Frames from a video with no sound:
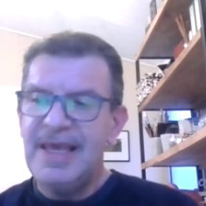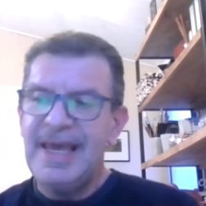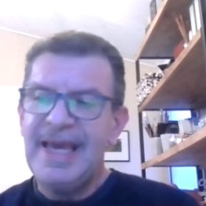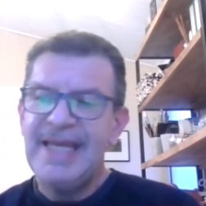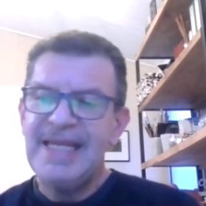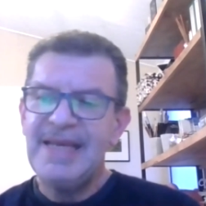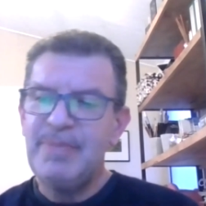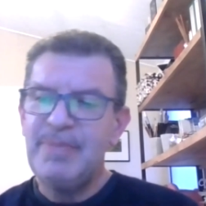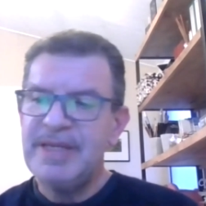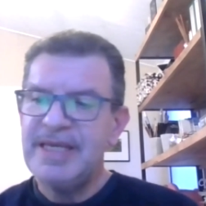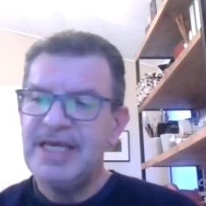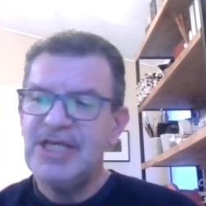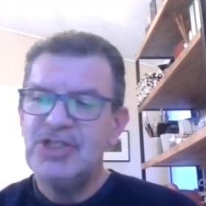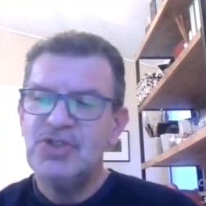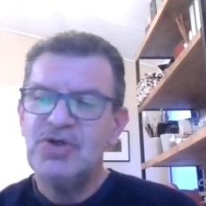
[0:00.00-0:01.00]
Any
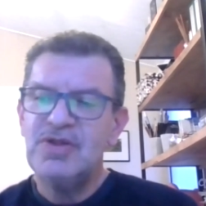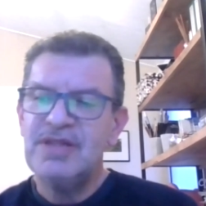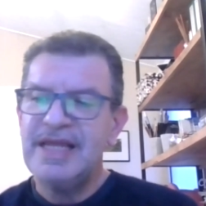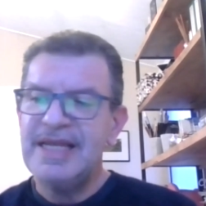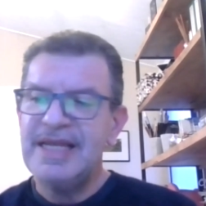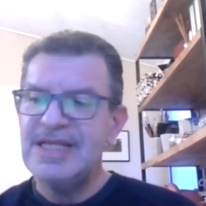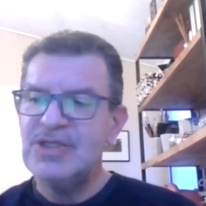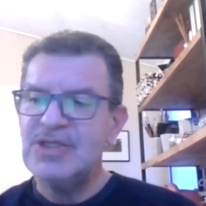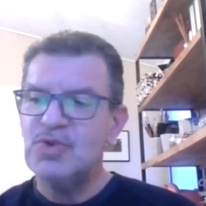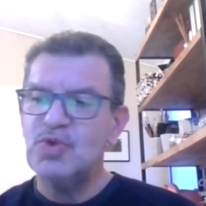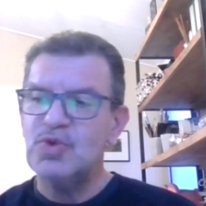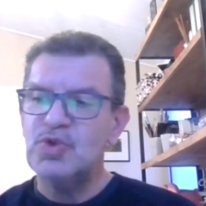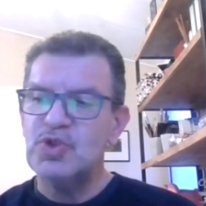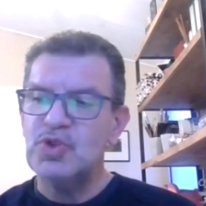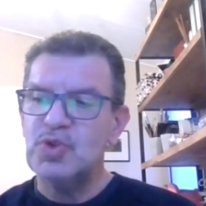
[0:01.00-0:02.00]
application that needs to
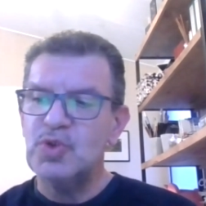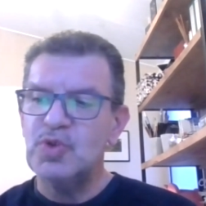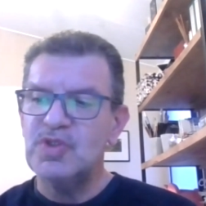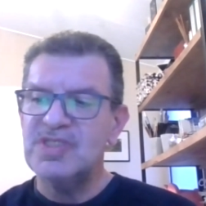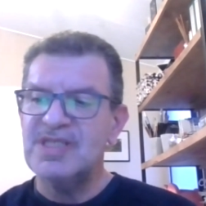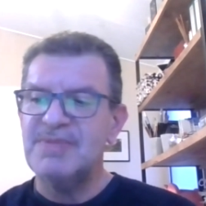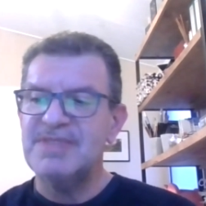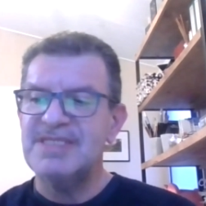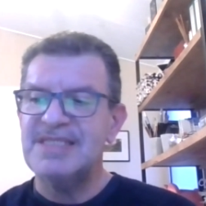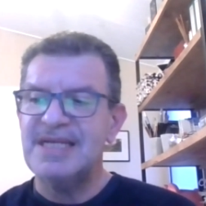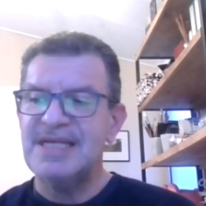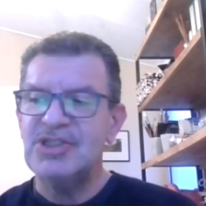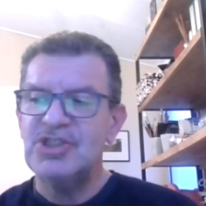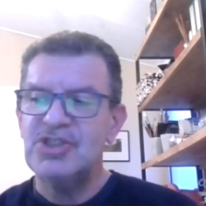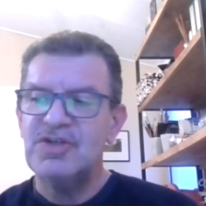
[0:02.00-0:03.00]
store
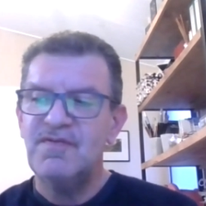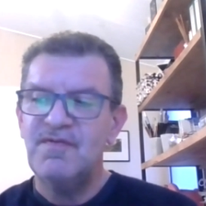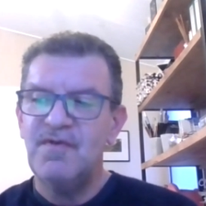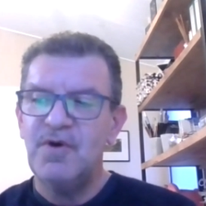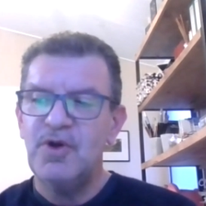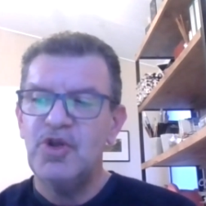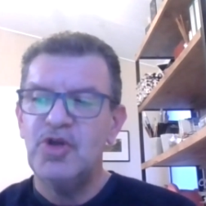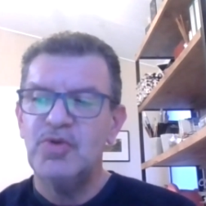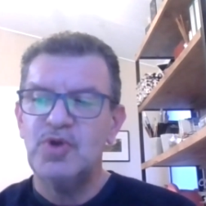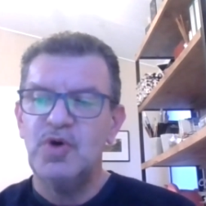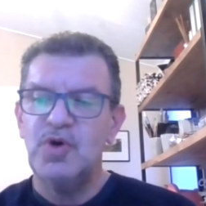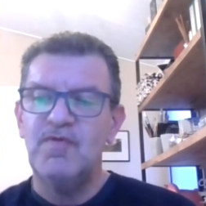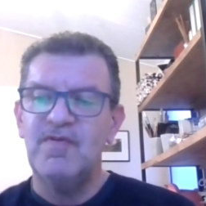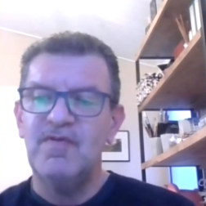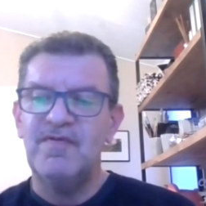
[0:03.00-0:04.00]
substantial volumes
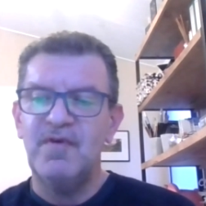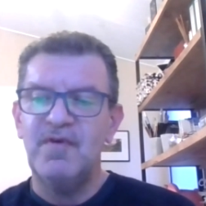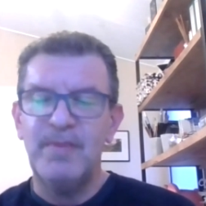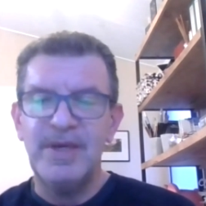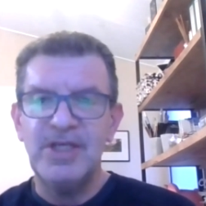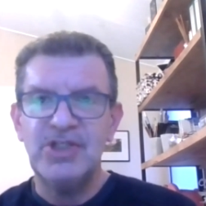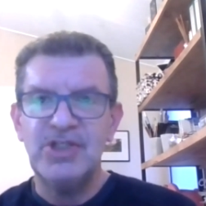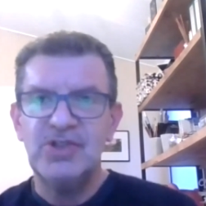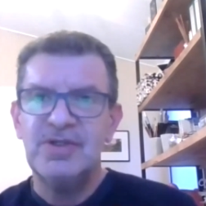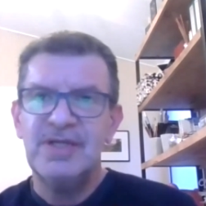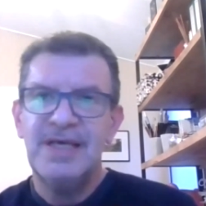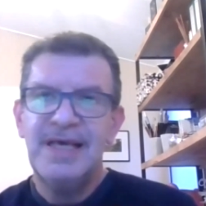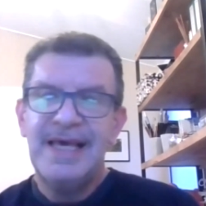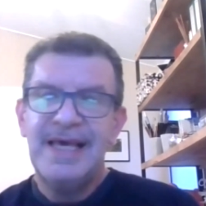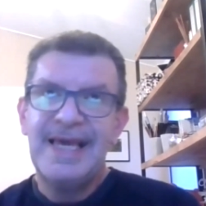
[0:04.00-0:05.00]
of information
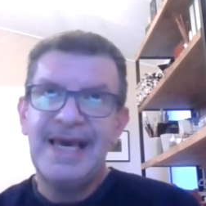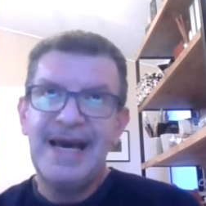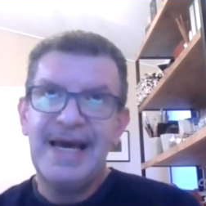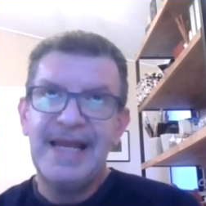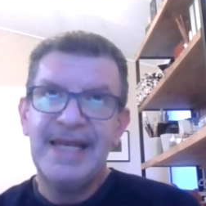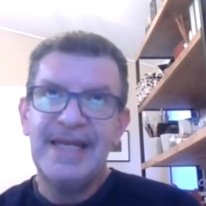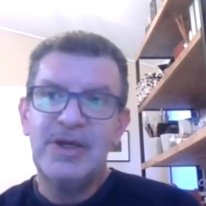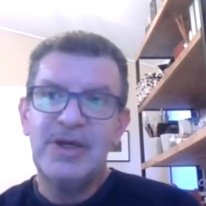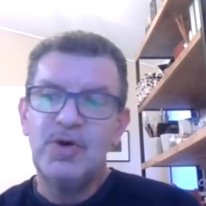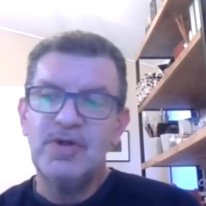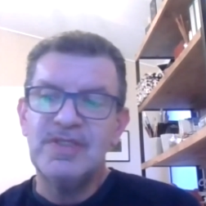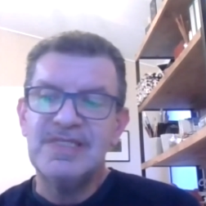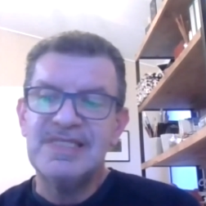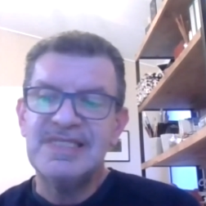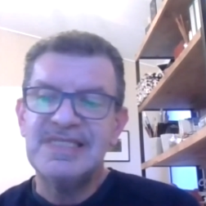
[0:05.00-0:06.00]
can
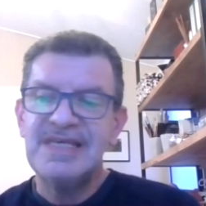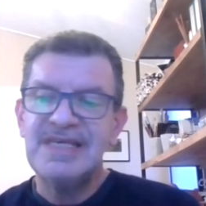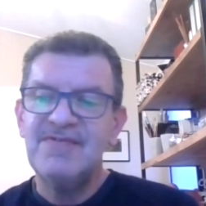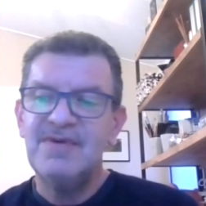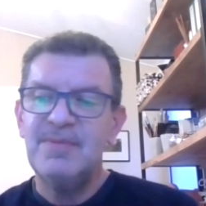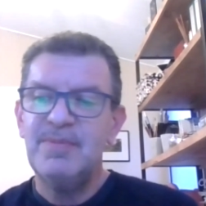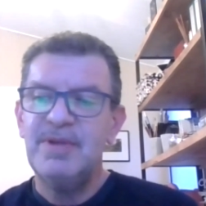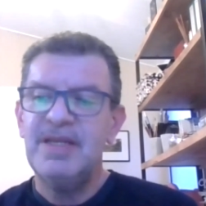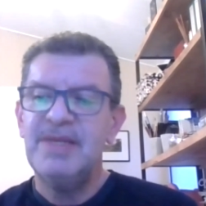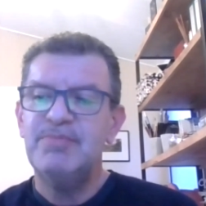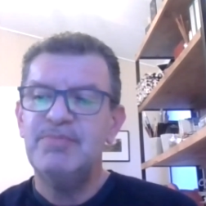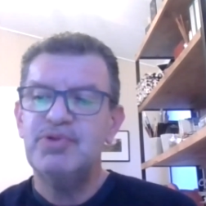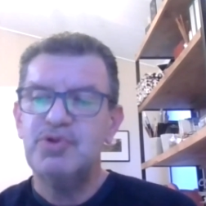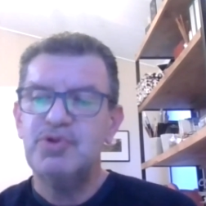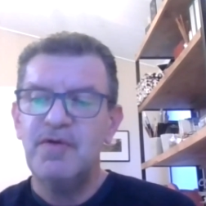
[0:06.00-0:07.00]
conceivably
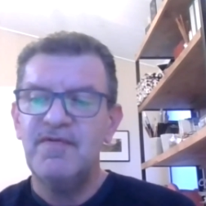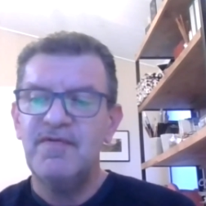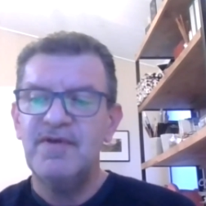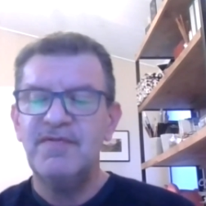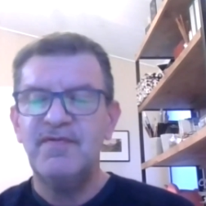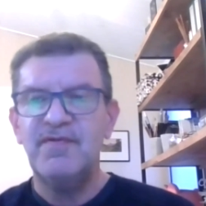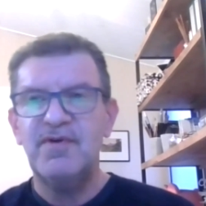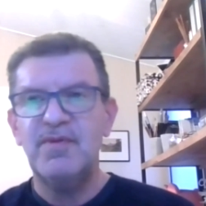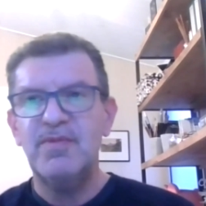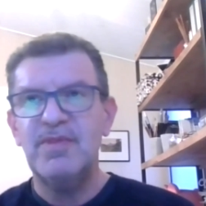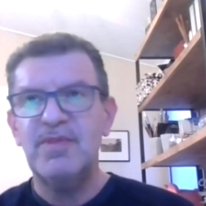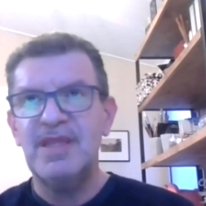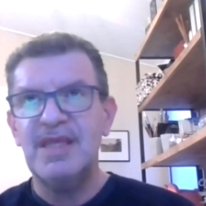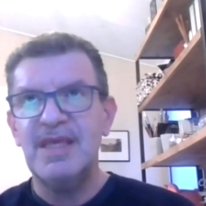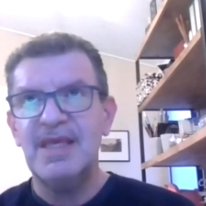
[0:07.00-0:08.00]
profit from
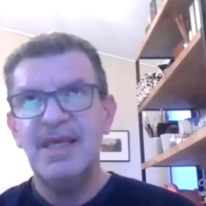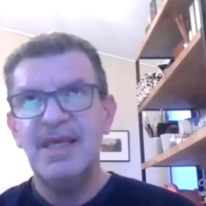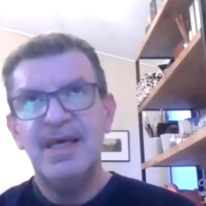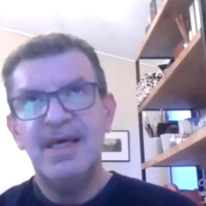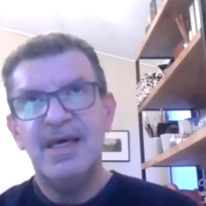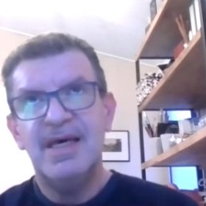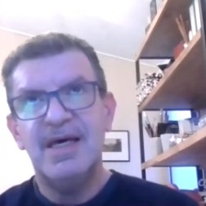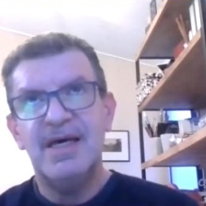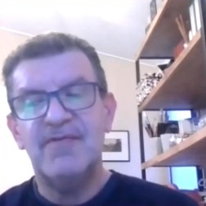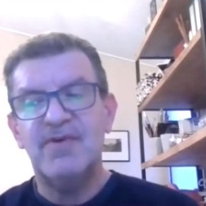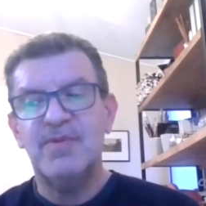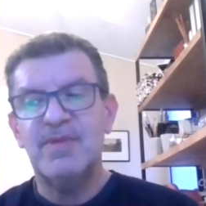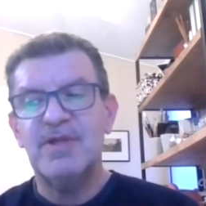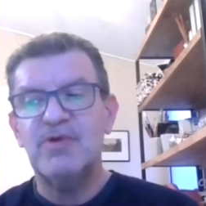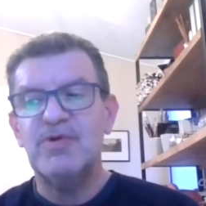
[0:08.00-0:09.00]
the
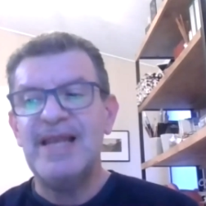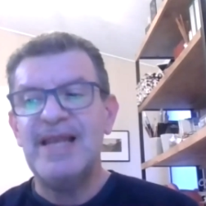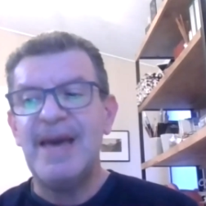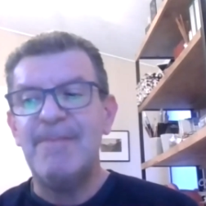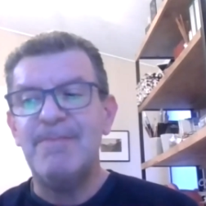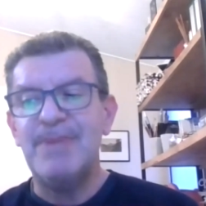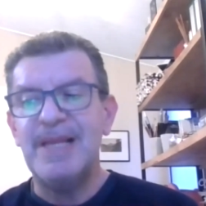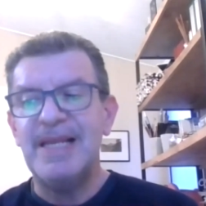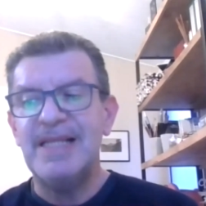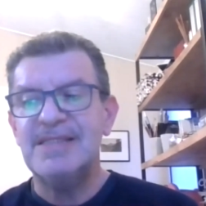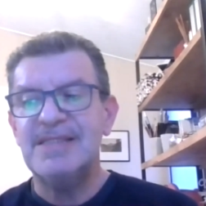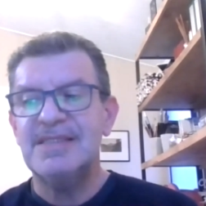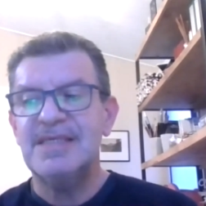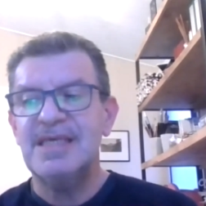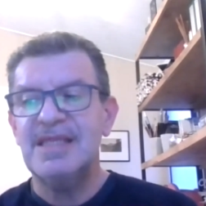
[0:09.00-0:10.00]

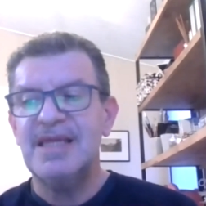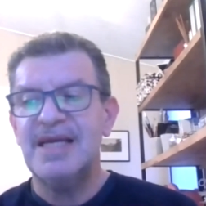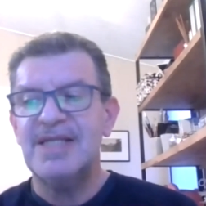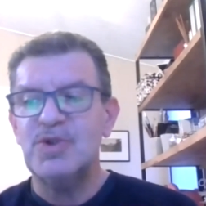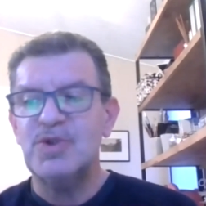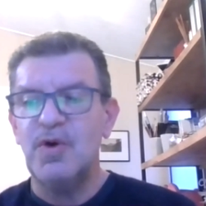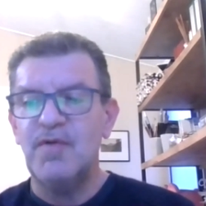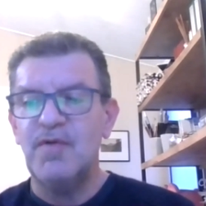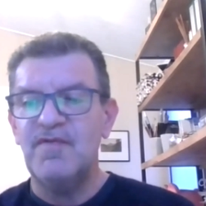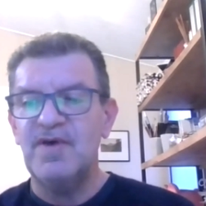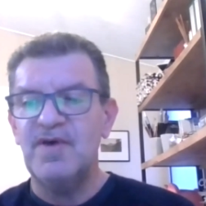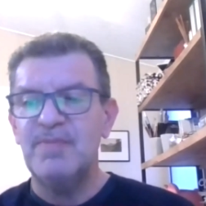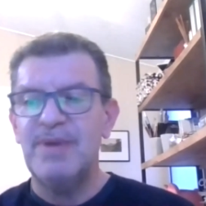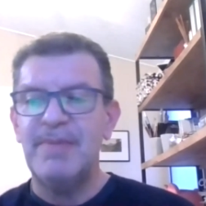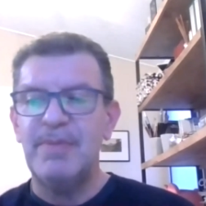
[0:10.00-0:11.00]
reliability that is
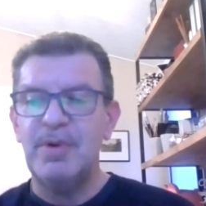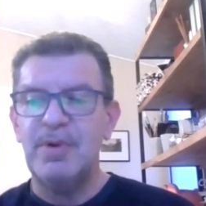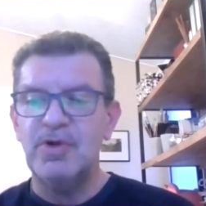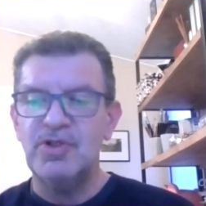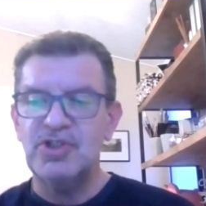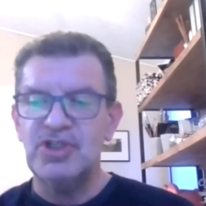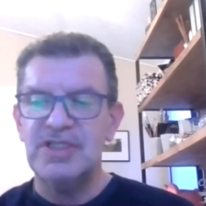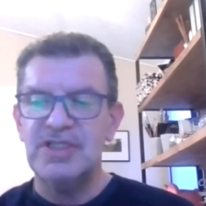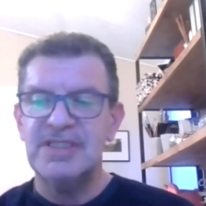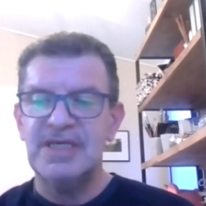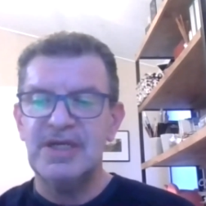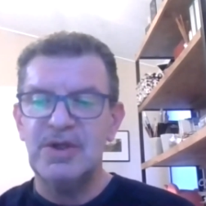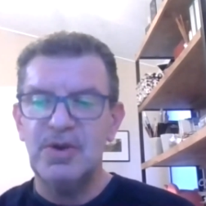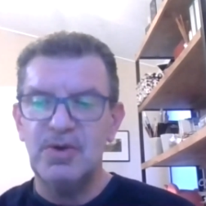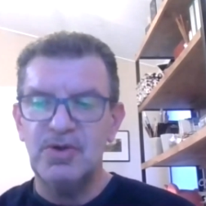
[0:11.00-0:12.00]
offered by blockchain
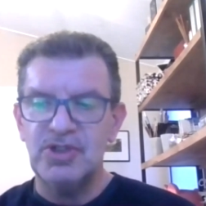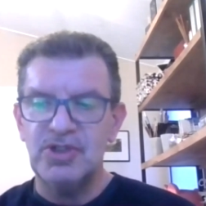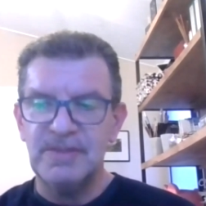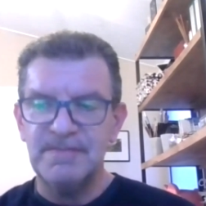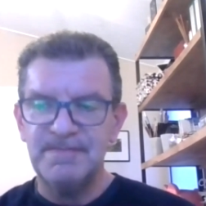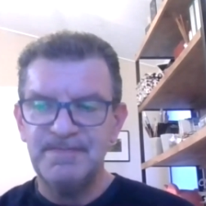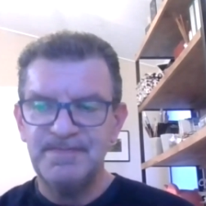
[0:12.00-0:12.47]
technology.